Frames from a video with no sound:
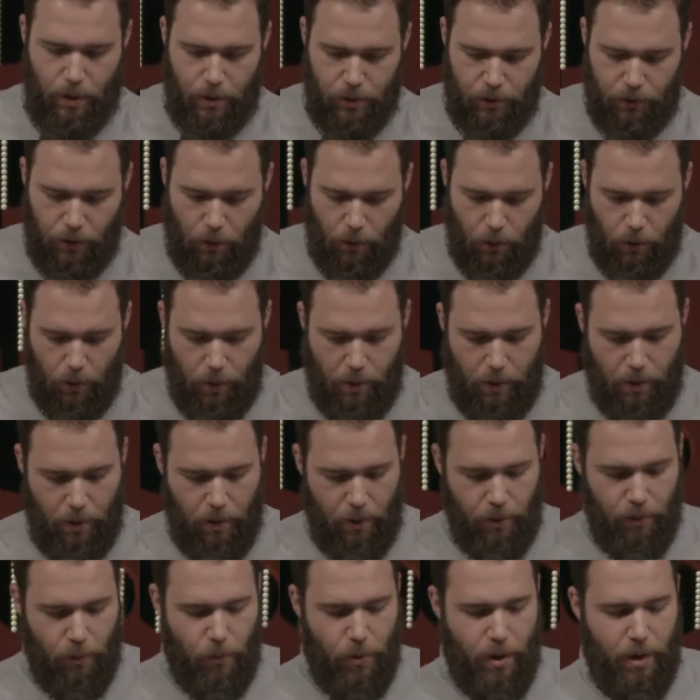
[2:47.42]
So
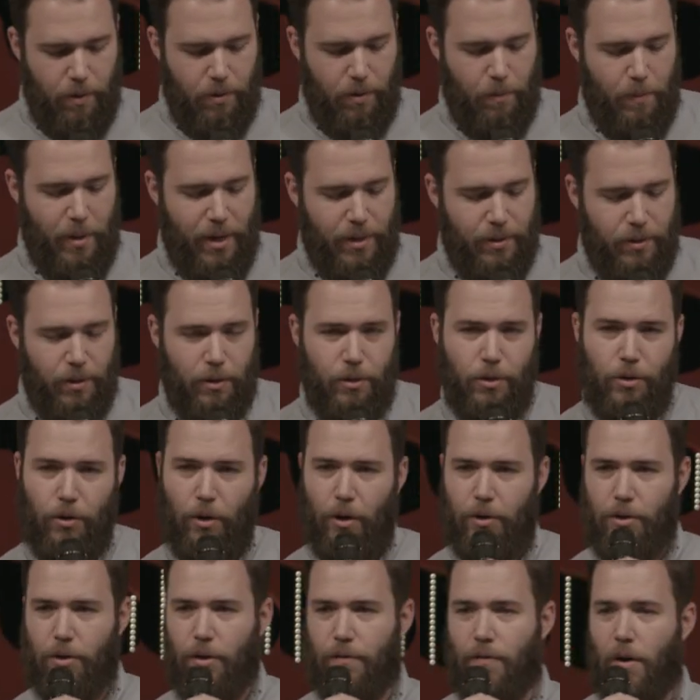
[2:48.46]
the way the basic
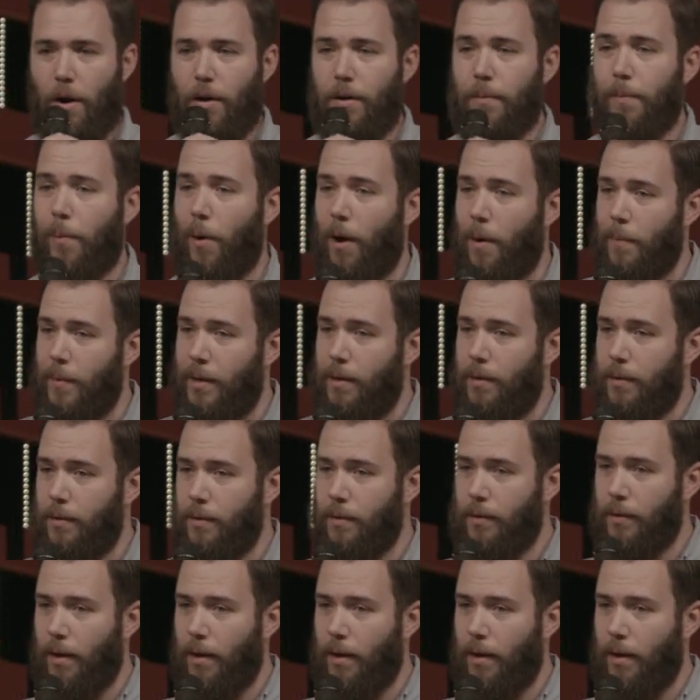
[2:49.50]
structure of our department